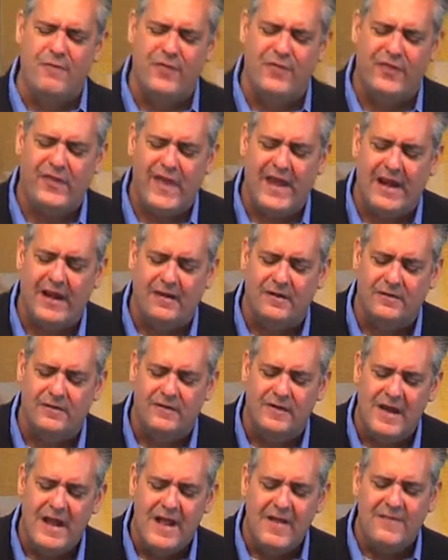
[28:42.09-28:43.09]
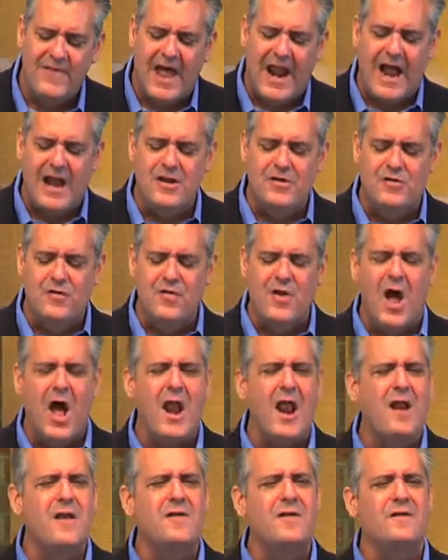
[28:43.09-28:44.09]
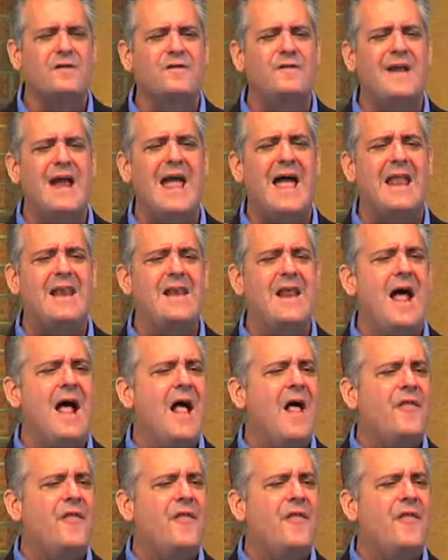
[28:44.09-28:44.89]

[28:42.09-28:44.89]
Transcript: things that I do not understand,